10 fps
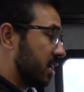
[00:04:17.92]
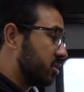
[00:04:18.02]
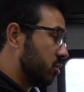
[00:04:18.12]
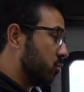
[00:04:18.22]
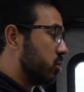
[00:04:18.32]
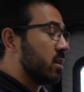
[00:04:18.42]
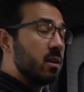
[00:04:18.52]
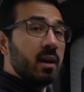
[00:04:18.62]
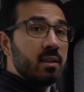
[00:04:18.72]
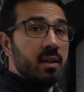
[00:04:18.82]
I do really
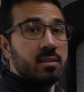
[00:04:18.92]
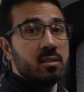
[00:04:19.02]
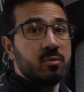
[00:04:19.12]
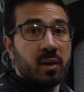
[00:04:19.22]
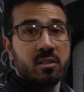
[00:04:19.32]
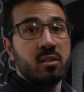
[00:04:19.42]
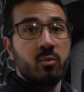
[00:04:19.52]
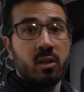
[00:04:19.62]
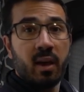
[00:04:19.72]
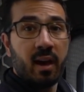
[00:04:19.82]
like this, especially
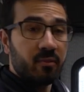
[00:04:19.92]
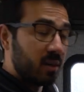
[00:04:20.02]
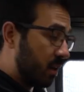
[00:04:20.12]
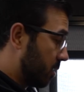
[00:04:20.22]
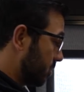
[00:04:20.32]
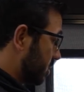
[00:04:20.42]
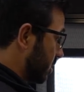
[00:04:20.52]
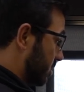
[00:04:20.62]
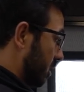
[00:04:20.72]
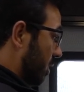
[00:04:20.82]
when you have kiddos,
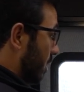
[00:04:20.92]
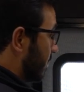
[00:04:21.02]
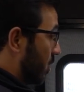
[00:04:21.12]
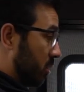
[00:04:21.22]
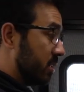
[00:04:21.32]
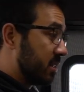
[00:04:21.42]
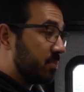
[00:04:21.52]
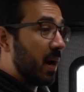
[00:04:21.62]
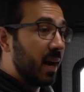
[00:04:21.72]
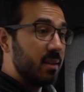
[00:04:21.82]
because, you know, at
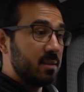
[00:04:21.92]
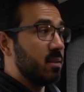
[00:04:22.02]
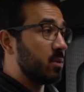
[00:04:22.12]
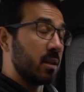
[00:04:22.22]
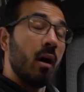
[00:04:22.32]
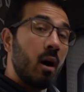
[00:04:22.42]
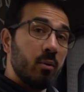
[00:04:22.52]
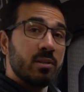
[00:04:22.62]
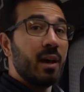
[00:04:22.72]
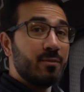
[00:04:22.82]
least mine, it seems like they
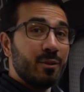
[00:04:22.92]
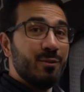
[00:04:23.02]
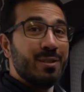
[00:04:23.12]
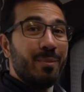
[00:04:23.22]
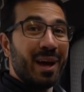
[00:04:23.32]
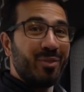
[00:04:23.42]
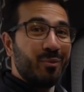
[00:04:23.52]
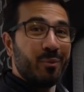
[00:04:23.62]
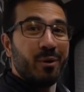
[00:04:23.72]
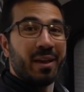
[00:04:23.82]
always have to use the
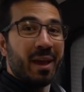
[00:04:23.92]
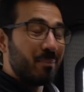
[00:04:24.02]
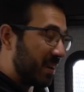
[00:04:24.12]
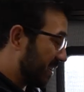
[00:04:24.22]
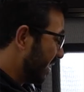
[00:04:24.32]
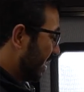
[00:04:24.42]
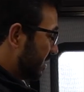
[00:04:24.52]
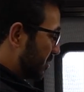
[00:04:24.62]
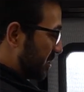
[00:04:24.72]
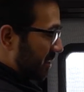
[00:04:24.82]
bathroom when we're camping.
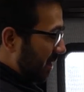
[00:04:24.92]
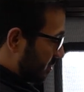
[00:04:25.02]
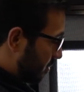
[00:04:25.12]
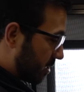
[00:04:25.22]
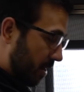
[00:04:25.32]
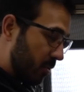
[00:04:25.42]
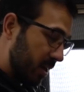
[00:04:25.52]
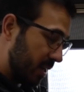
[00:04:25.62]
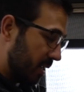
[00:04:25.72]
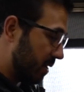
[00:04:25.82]
So this allows them to come
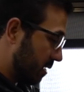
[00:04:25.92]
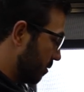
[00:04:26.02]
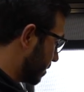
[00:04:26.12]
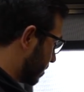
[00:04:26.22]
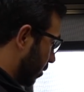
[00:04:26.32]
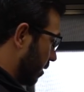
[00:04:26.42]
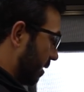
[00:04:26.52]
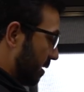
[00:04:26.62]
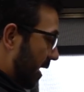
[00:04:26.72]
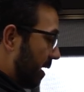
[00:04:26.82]
right in, use the
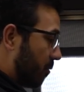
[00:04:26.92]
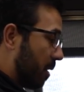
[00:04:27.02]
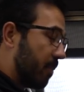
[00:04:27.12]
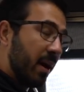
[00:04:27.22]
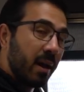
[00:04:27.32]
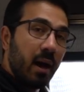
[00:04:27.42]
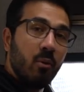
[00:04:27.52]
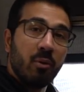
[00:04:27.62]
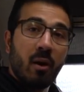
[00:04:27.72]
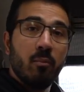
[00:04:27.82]
toilet, and head right back
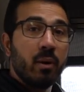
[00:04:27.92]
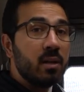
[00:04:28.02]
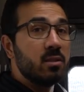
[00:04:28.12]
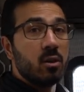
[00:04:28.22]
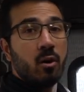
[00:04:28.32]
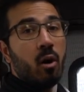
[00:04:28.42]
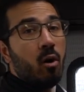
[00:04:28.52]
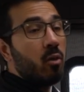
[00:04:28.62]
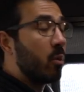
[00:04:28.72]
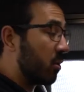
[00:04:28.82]
out without bringing dirt
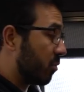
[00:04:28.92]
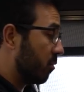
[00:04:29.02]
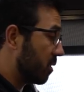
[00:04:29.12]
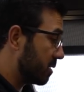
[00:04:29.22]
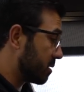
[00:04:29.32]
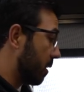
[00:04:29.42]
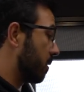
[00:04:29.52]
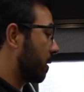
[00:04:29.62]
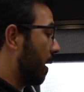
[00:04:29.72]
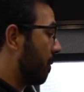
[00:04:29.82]
all the way through the
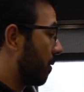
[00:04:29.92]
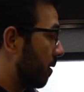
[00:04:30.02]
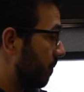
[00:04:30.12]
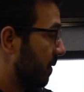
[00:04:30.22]
entire camper.